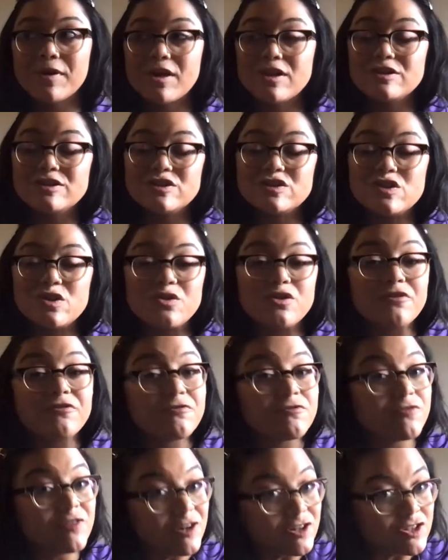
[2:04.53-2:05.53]
So the
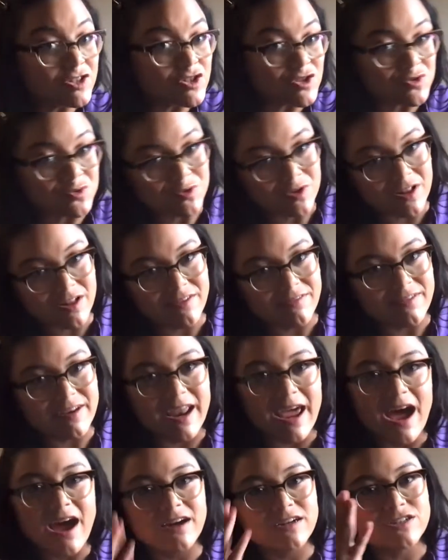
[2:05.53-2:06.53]
first tool of an
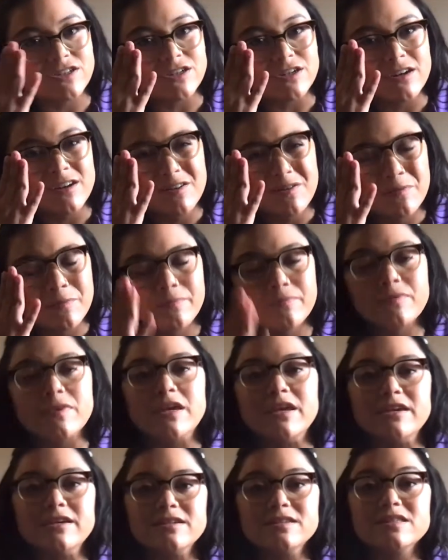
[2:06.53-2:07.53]
actor
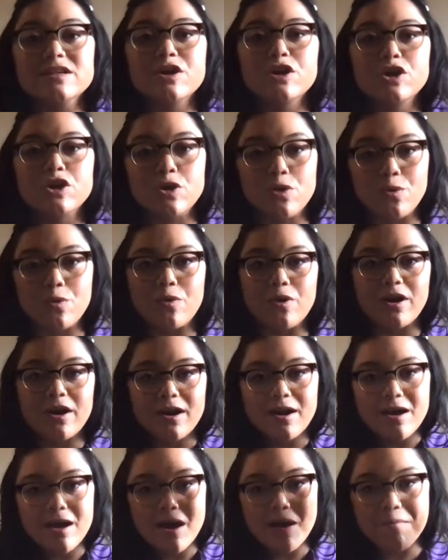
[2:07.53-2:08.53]
is your
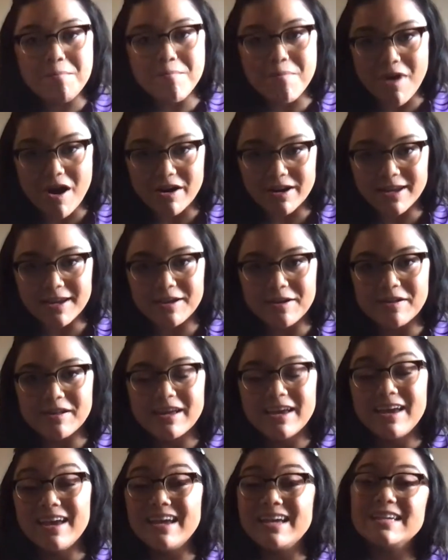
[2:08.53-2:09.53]
body.
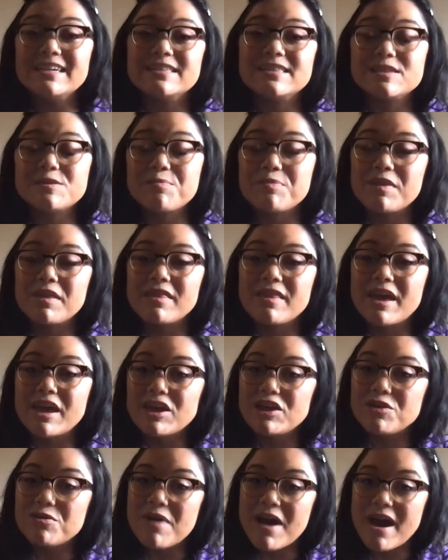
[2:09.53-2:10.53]
It's something that
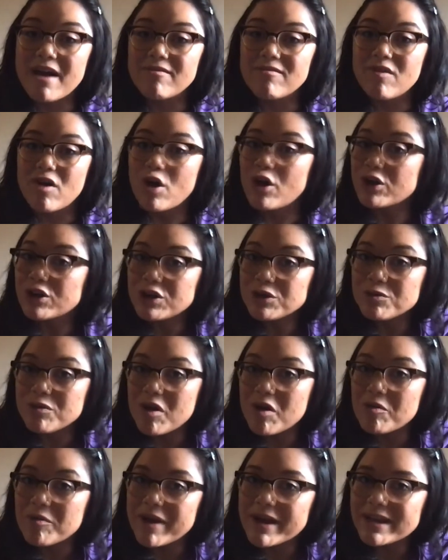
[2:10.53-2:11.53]
you have on you
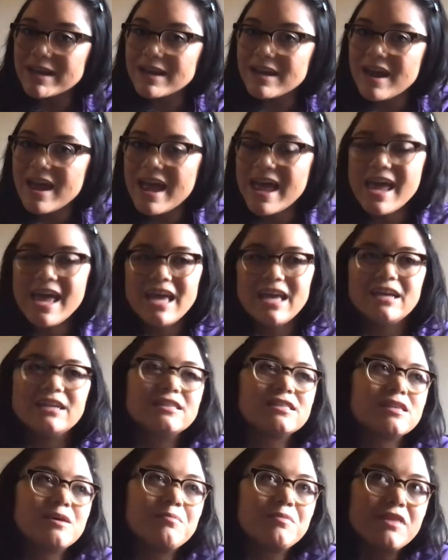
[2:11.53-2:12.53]
already. It's
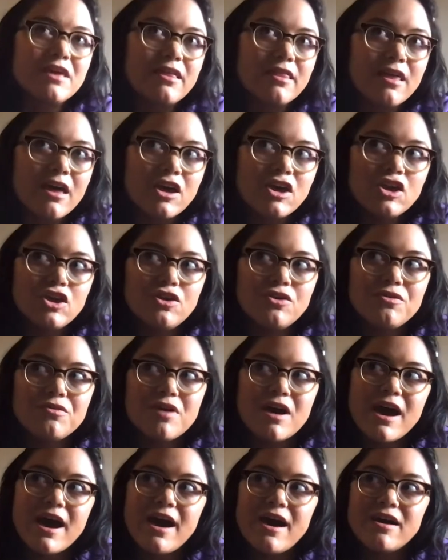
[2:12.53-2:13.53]
something that you
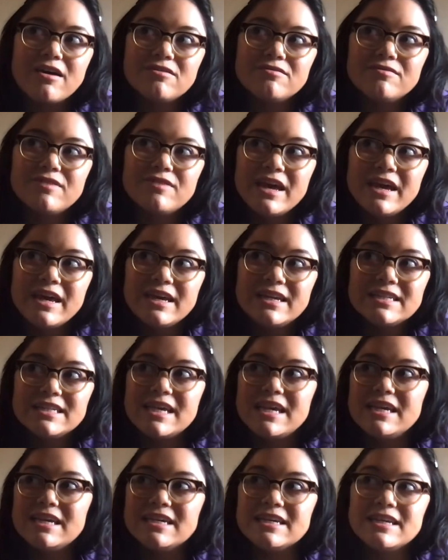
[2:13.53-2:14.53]
have
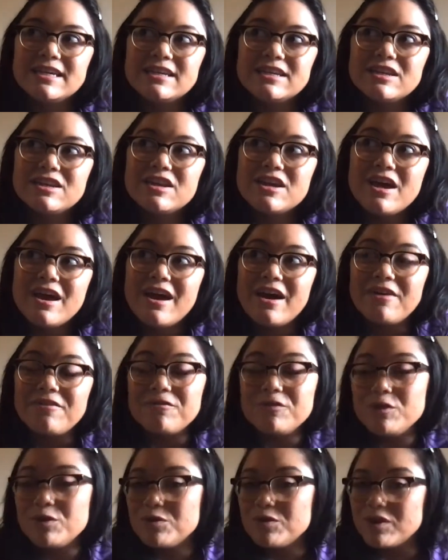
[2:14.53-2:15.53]
taken a
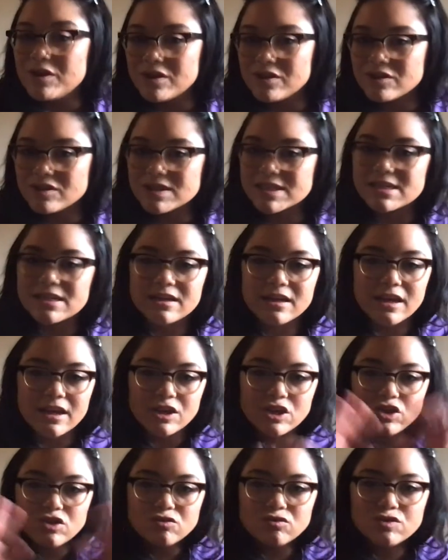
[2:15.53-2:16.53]
few years to get
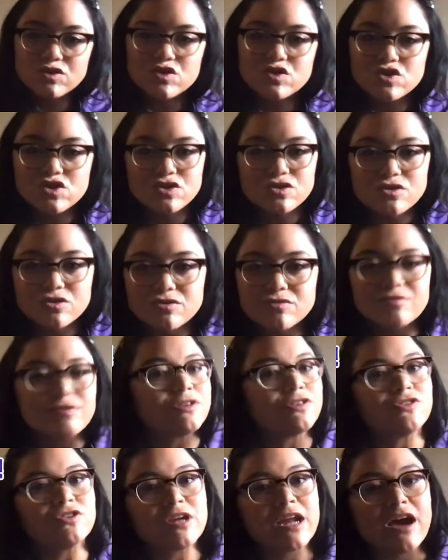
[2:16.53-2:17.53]
used to and
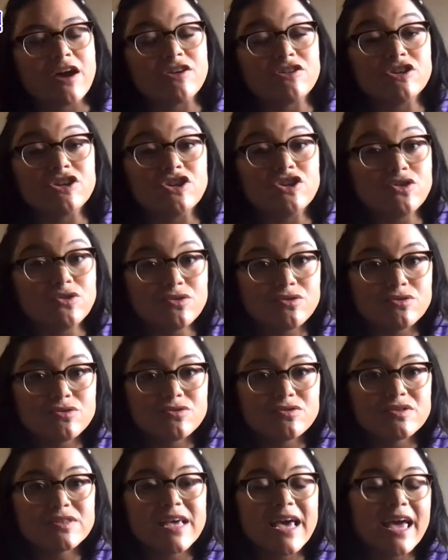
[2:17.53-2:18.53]
learn how to
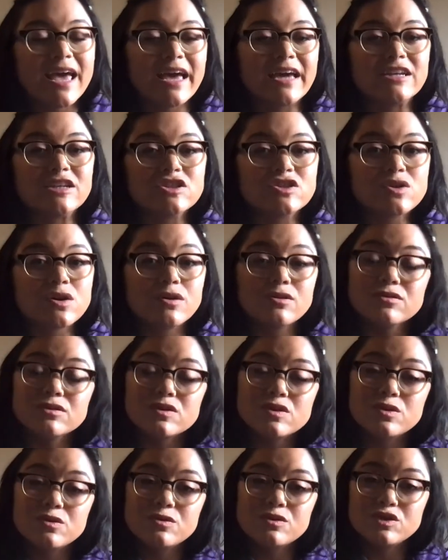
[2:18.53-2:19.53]
use, and it's
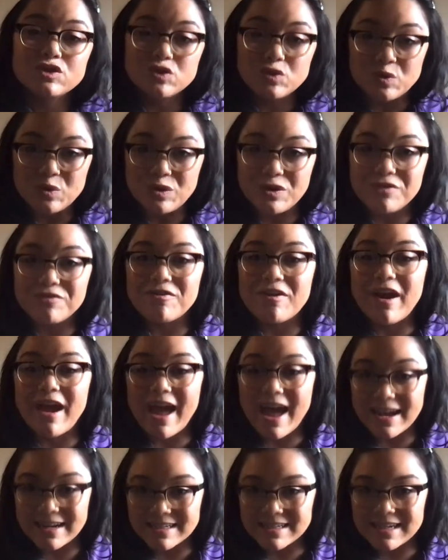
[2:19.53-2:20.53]
also a tool for
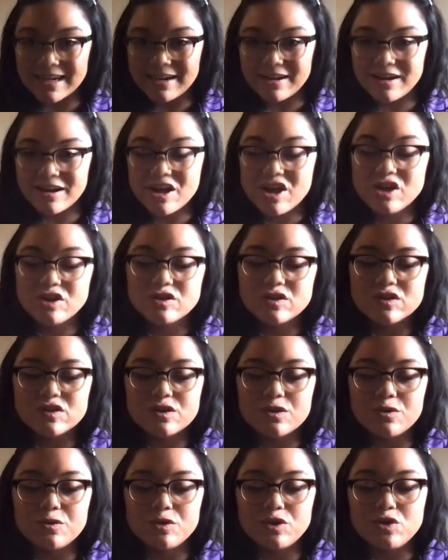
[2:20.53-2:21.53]
acting.
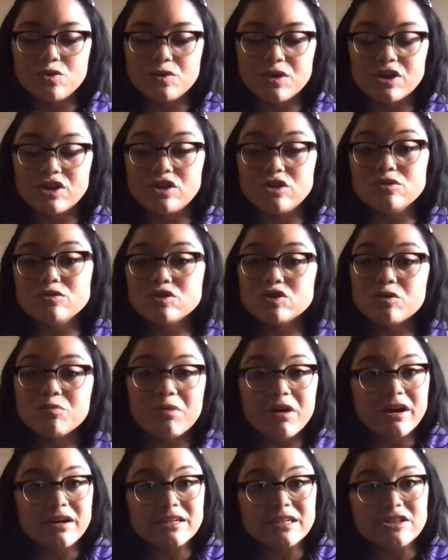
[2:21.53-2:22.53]
So you can use your
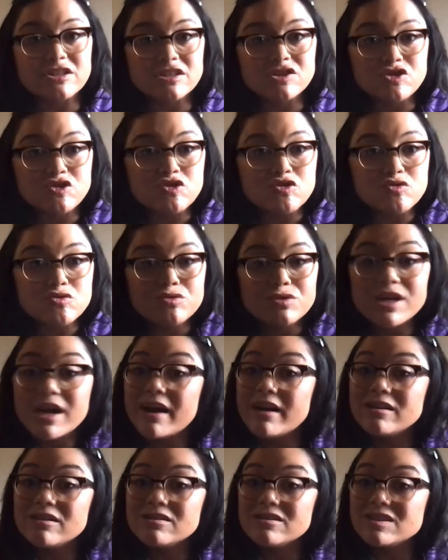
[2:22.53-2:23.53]
body to
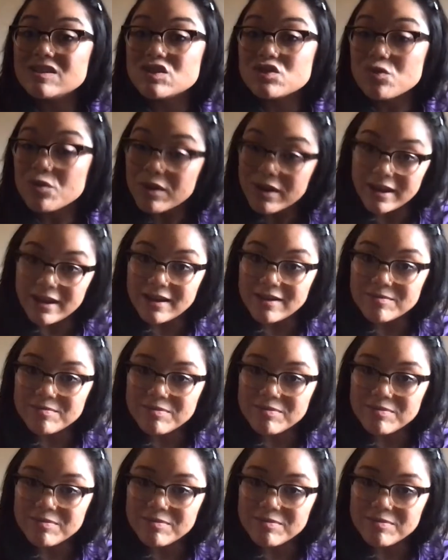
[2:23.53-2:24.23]
tell a story.